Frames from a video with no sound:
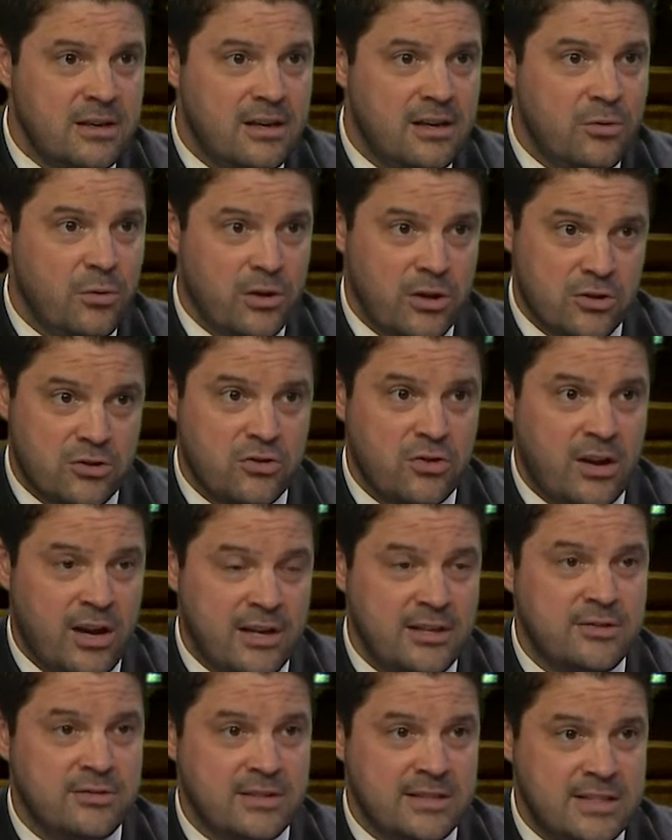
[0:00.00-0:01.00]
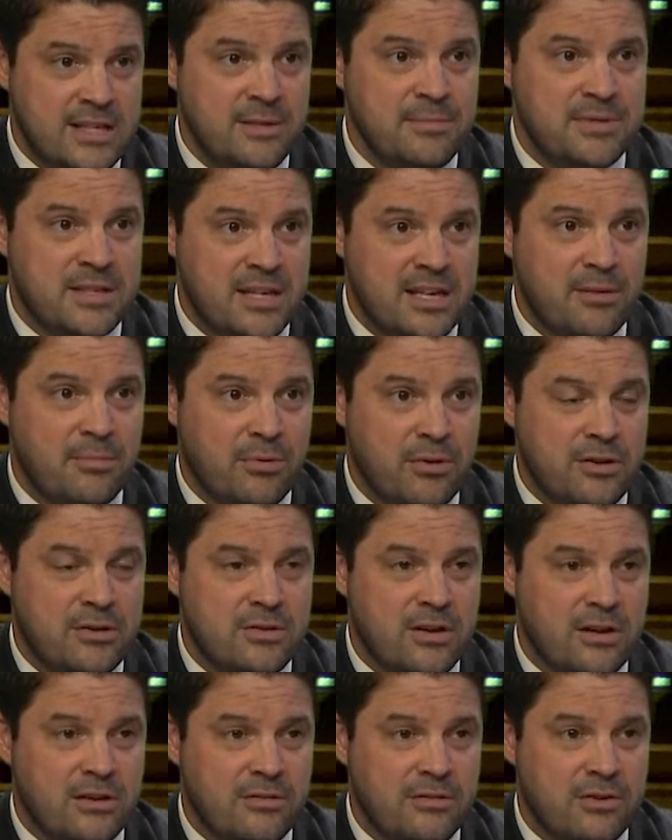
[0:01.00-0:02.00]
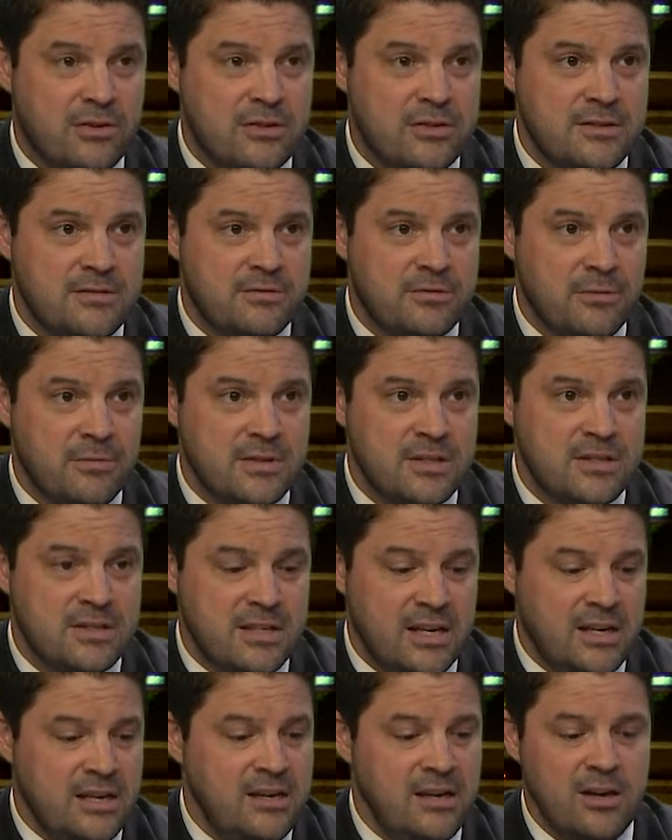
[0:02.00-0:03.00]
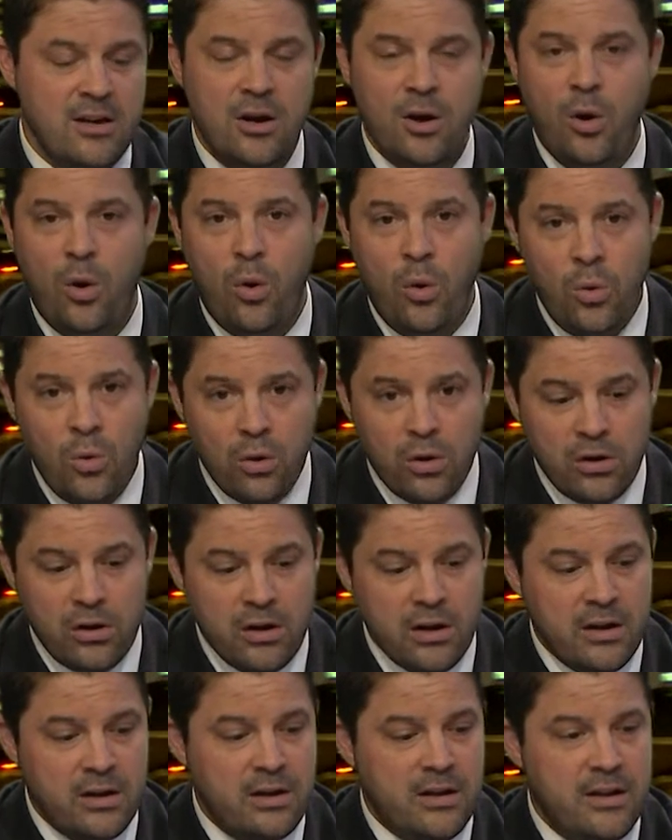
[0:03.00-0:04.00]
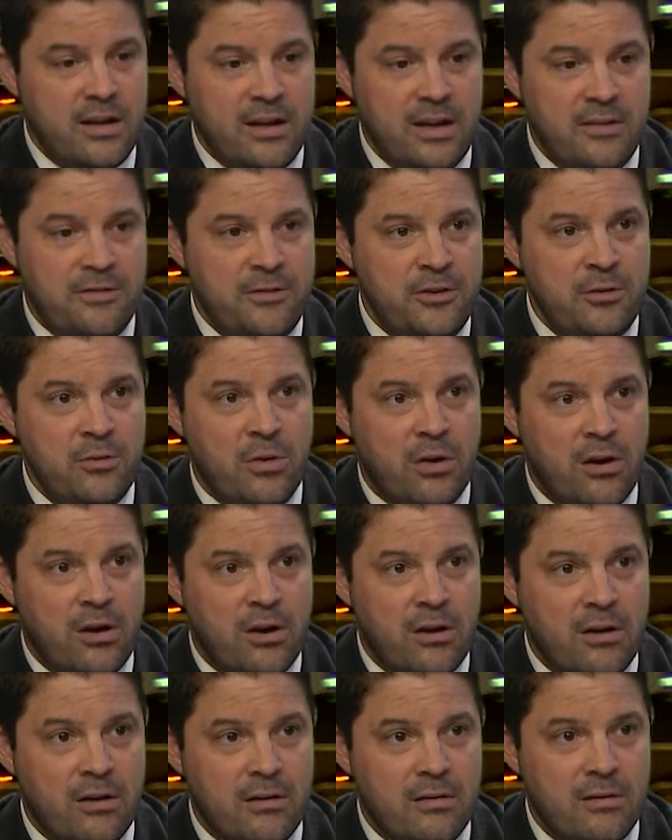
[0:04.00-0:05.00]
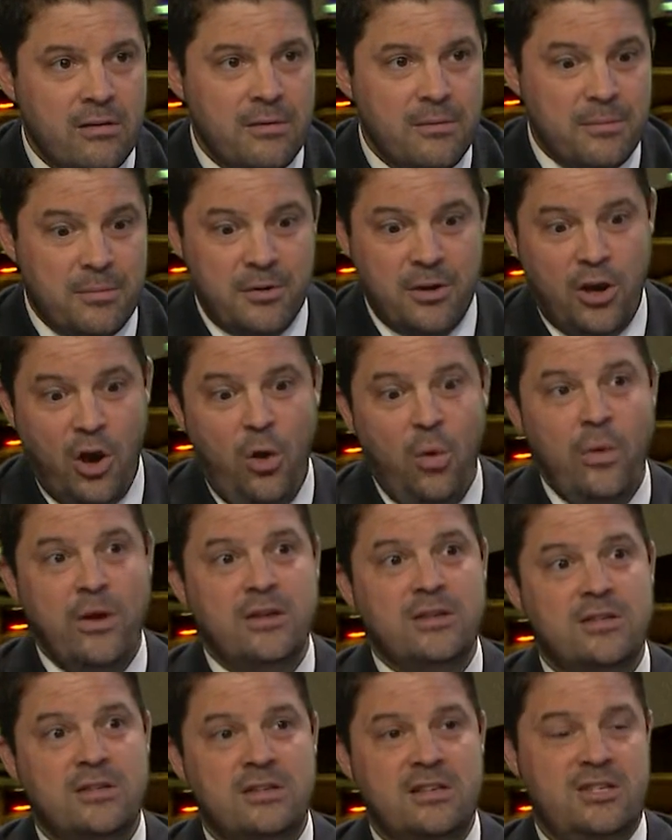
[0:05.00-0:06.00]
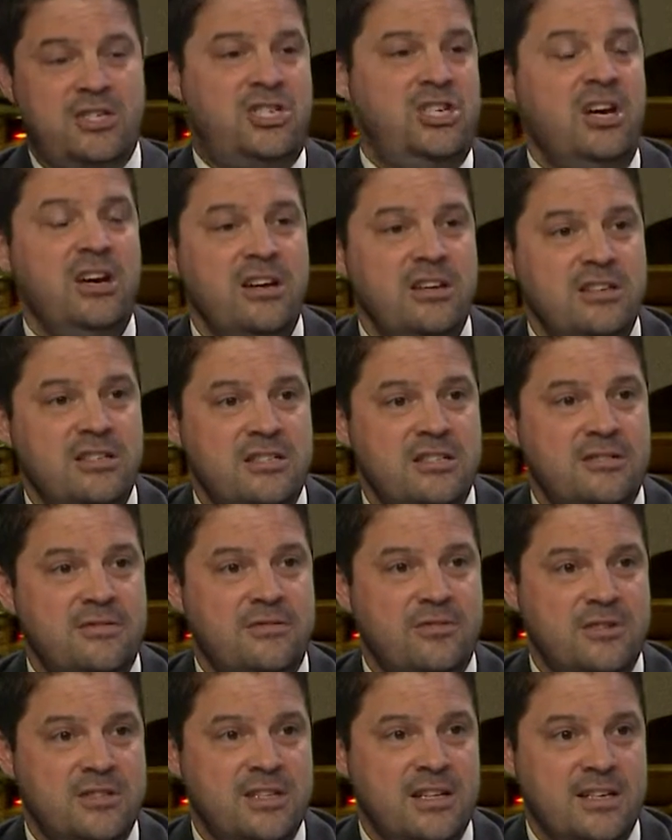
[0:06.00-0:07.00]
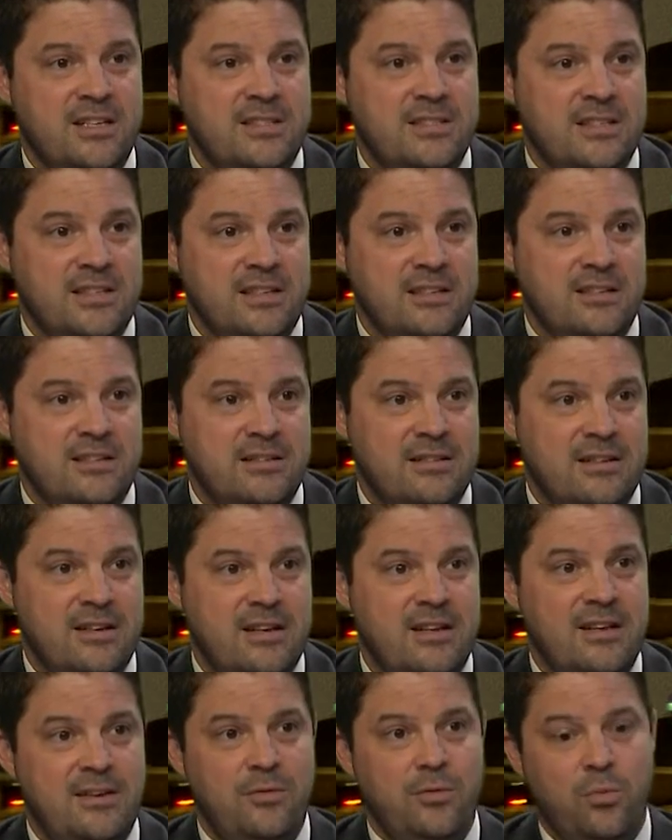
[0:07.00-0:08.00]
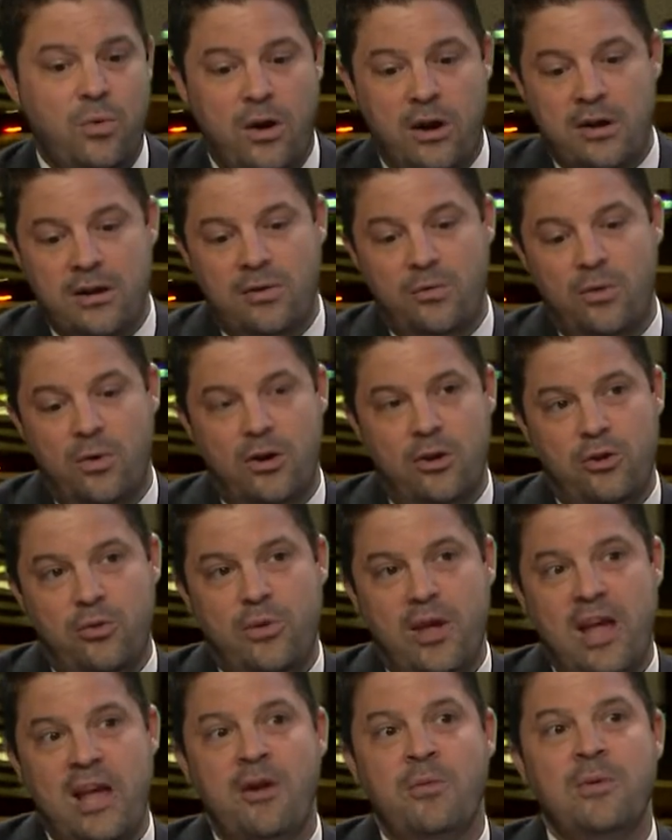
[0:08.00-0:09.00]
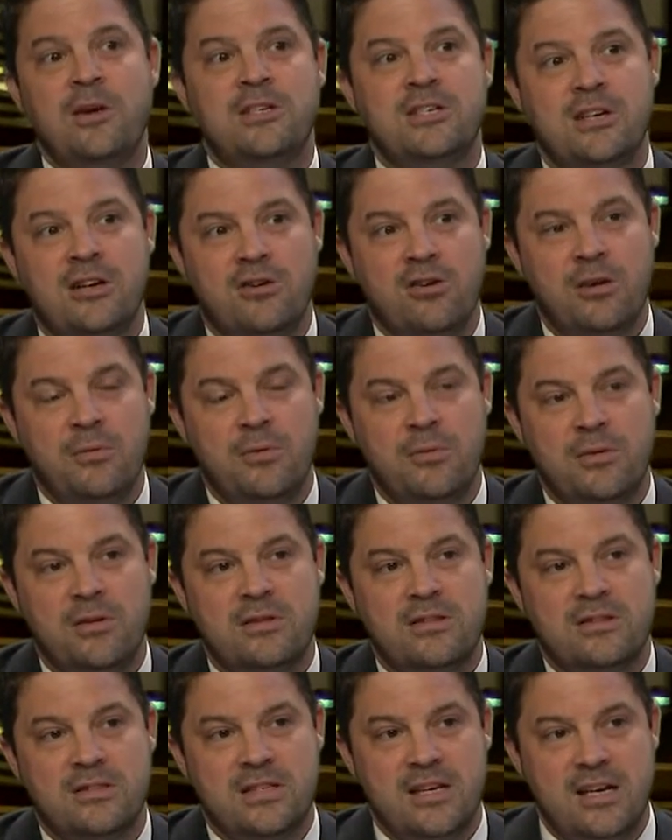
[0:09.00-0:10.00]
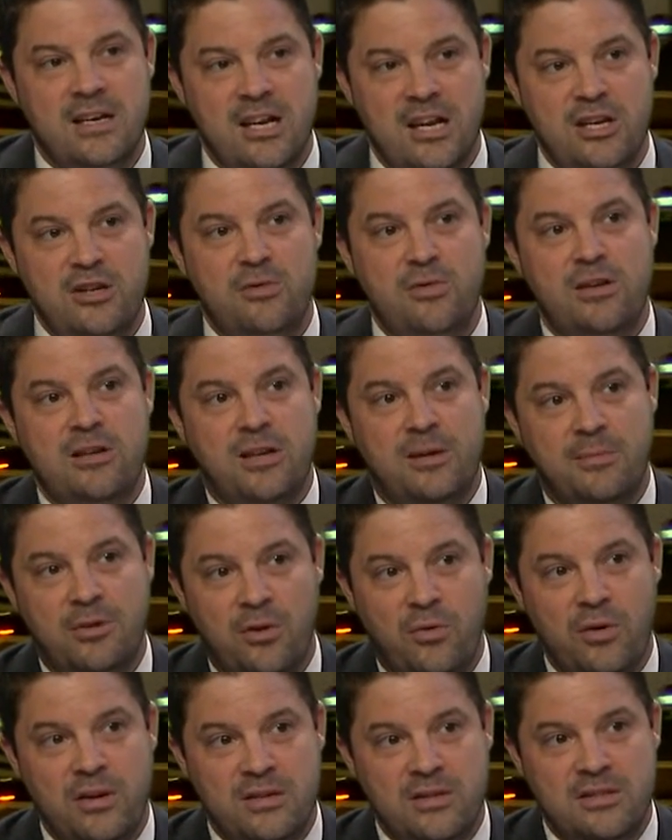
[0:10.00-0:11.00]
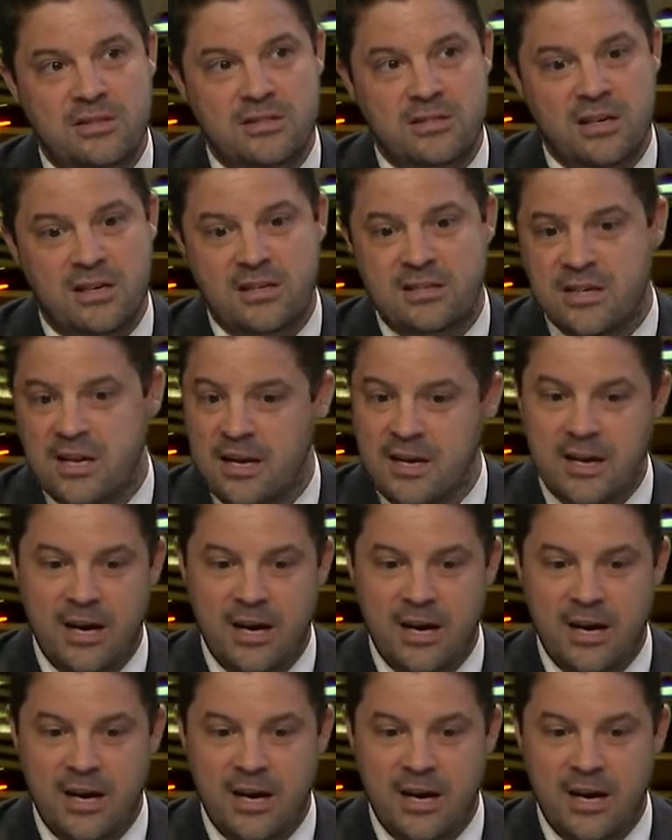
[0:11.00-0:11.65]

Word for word: Uh, where you're trying to attempt to get pretrial diversion from the state, or if you are going to the judge for sentencing, it, where, where you can't reach an agreement with the state and you end up going to the judge.